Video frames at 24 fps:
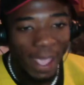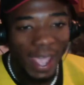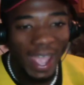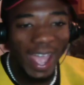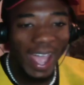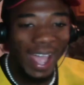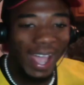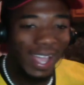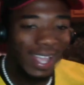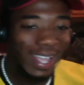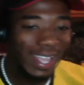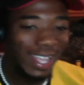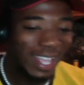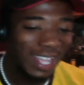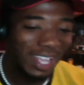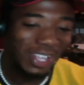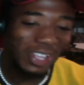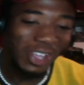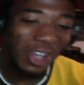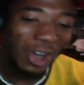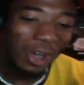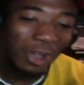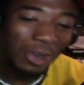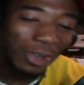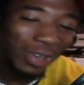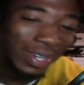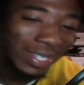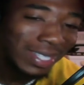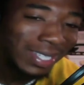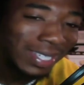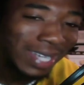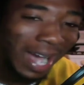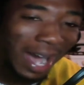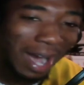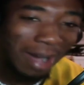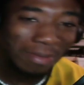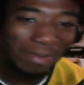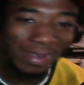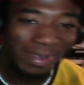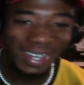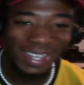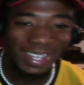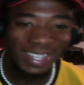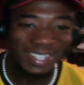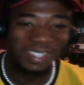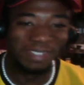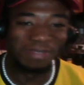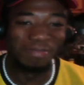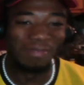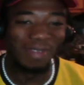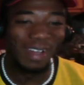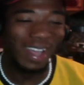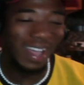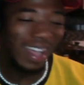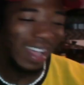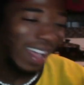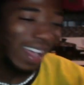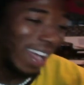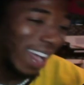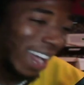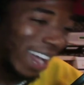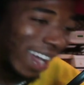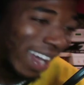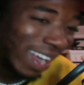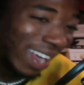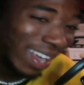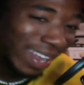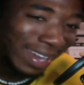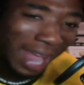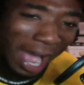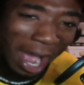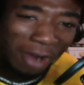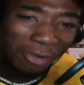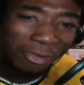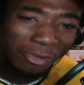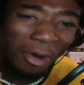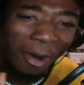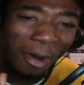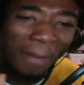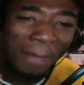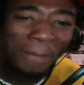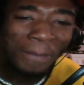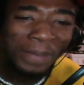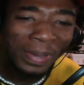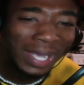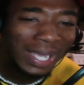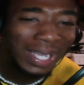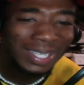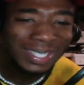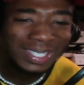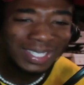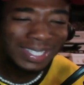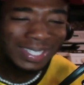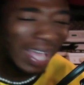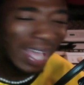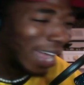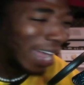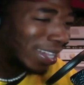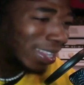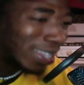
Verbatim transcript: Hey, y'all know what time it is, man. Hey, that real beast, stand